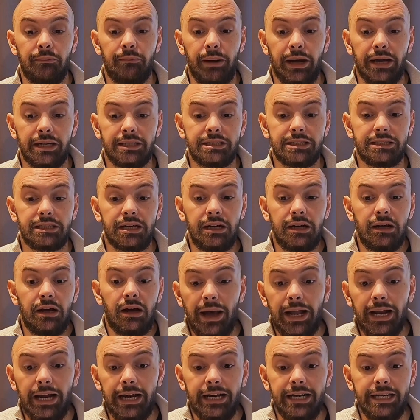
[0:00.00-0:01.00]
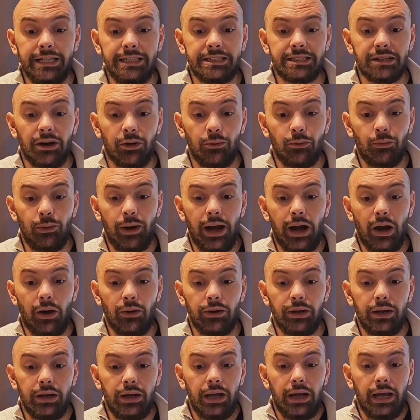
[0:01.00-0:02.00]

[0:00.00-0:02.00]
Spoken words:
the best amenities around.